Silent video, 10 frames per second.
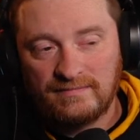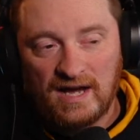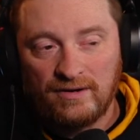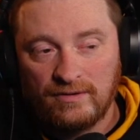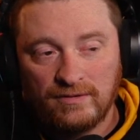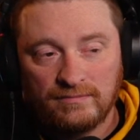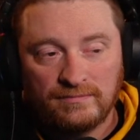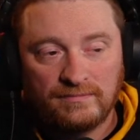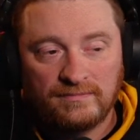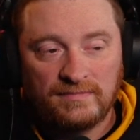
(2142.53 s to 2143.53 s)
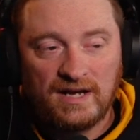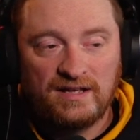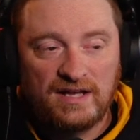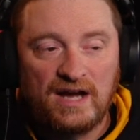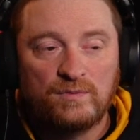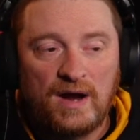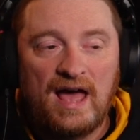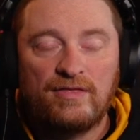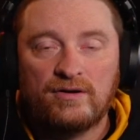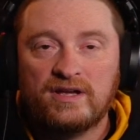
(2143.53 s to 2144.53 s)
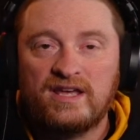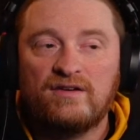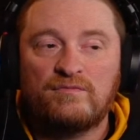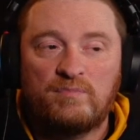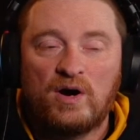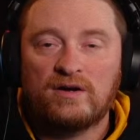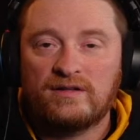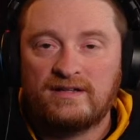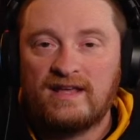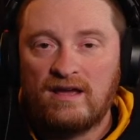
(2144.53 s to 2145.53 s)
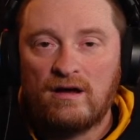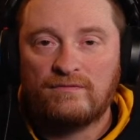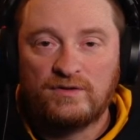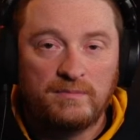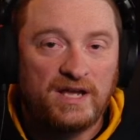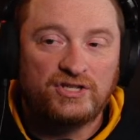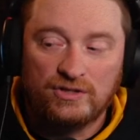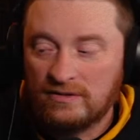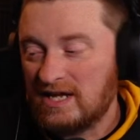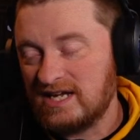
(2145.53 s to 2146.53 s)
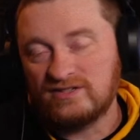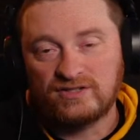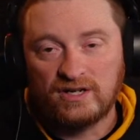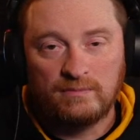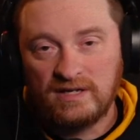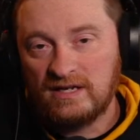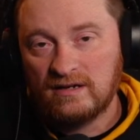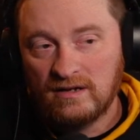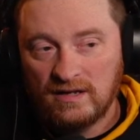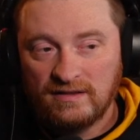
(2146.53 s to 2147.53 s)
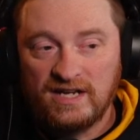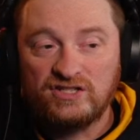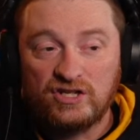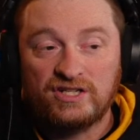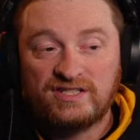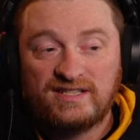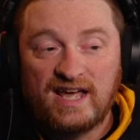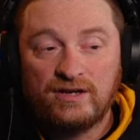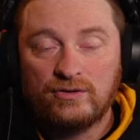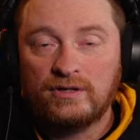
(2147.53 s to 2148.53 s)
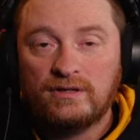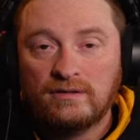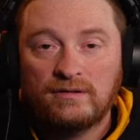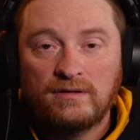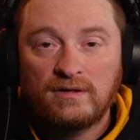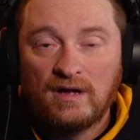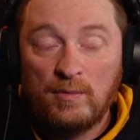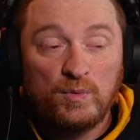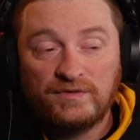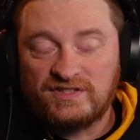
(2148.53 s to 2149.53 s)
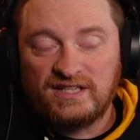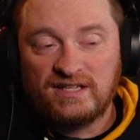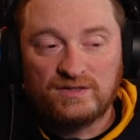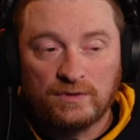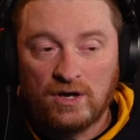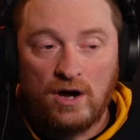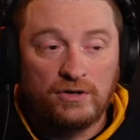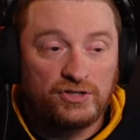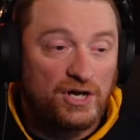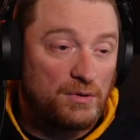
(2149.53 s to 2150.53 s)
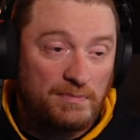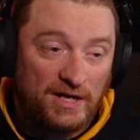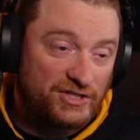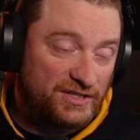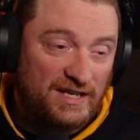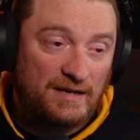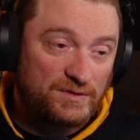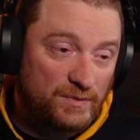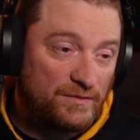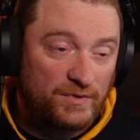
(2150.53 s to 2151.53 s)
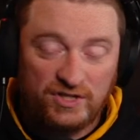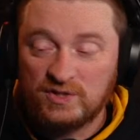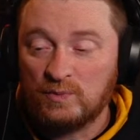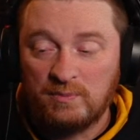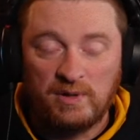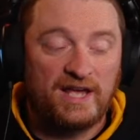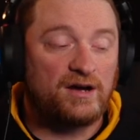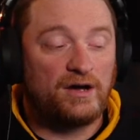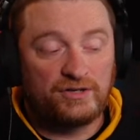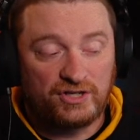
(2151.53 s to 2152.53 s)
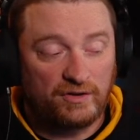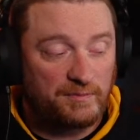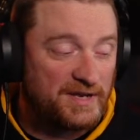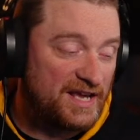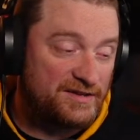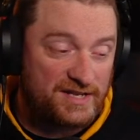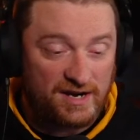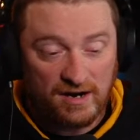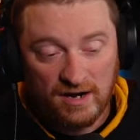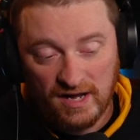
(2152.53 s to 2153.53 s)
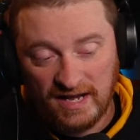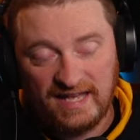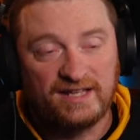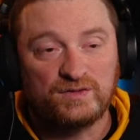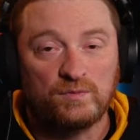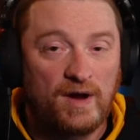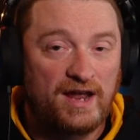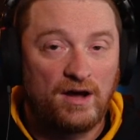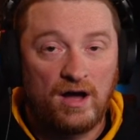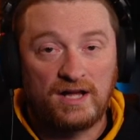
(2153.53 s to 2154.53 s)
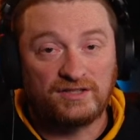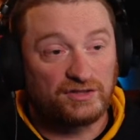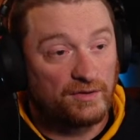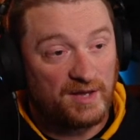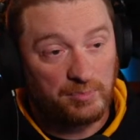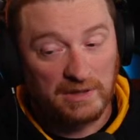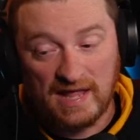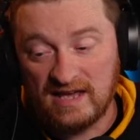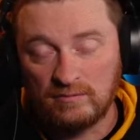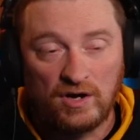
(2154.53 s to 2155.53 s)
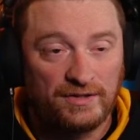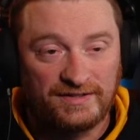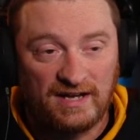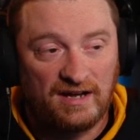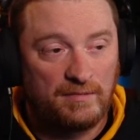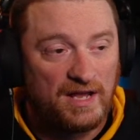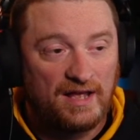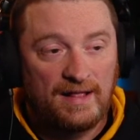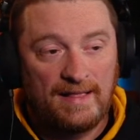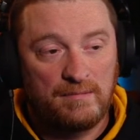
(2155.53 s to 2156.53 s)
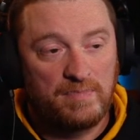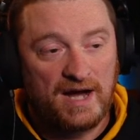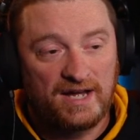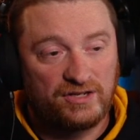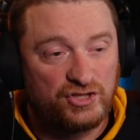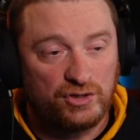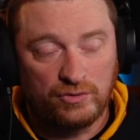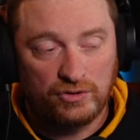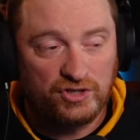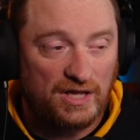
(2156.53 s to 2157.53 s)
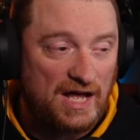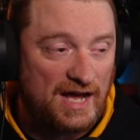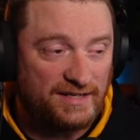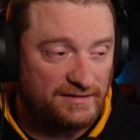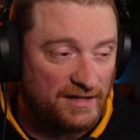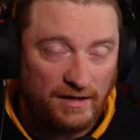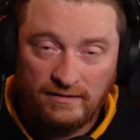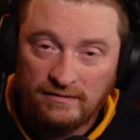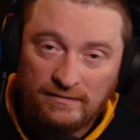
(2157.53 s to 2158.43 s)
don't know. I'd rather give Bart the day off to make sure that he's going to stay good. I mean, we've seen this with Connor Joe a bunch of times. We play Connor Joe at the beginning of the year. He gets red hot, so they play him all the time. And by June or July, he's done.